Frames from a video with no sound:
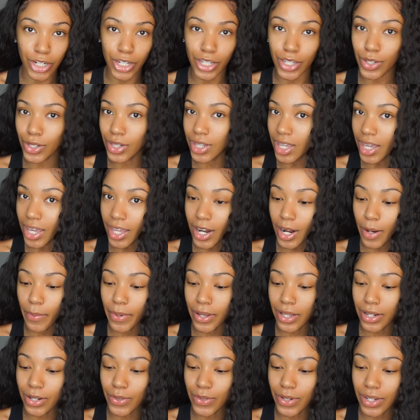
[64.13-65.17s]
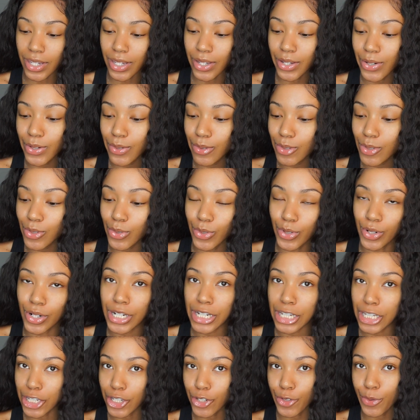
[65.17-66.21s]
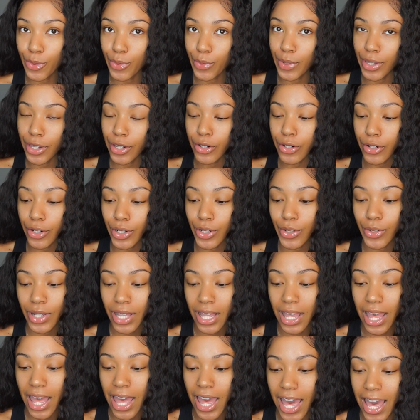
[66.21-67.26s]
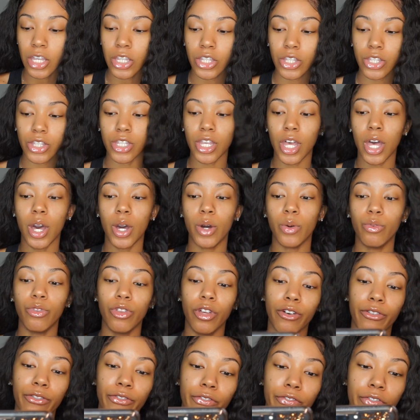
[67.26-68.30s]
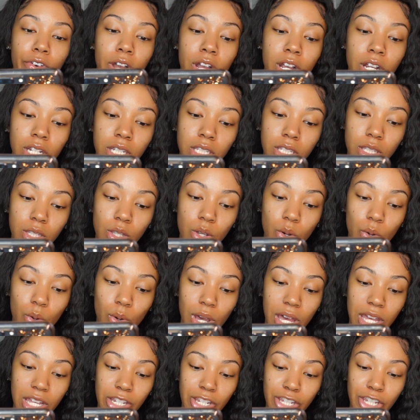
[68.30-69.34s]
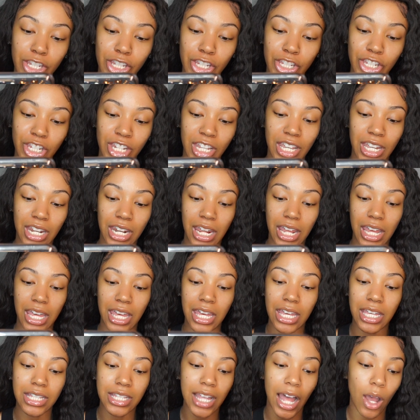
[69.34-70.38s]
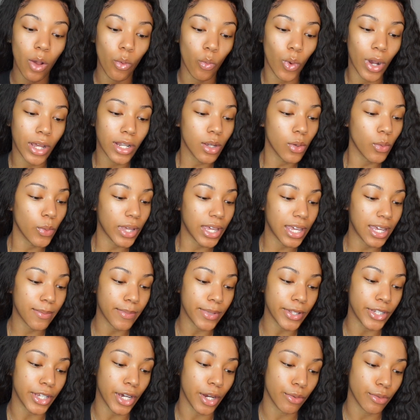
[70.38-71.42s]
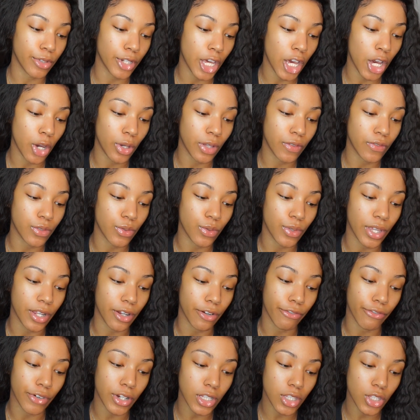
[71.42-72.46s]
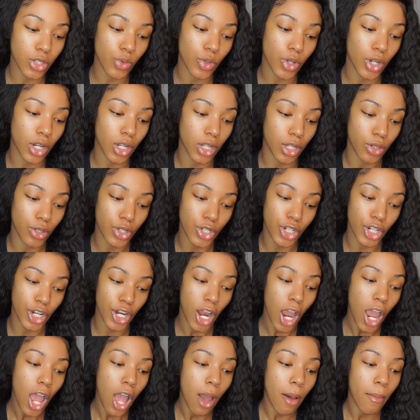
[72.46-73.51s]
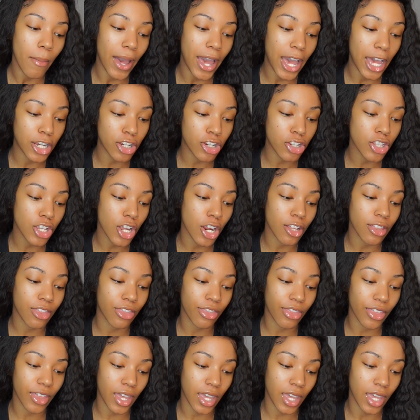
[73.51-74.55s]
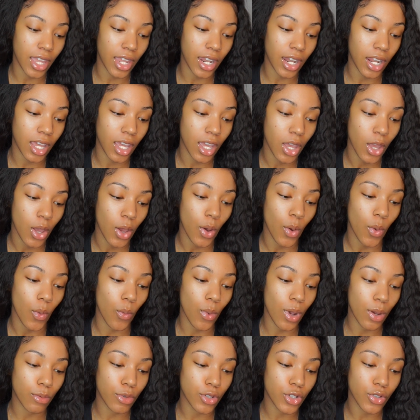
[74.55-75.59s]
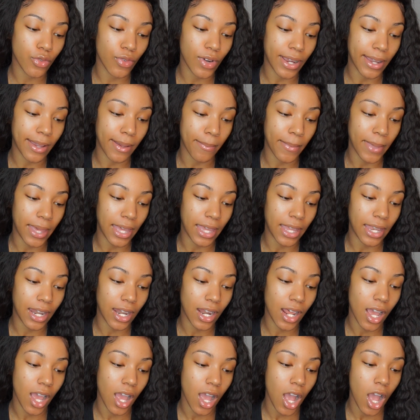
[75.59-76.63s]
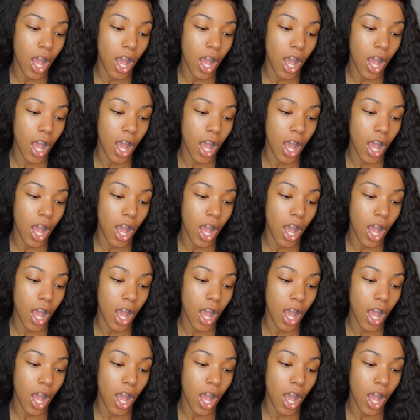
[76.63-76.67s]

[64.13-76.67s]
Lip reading: sure you look at our bundle deals or get you a wig, girl. So the first question is, I want a wig but don't know if to get a frontal or closure. My edges are thin. What would you recommend?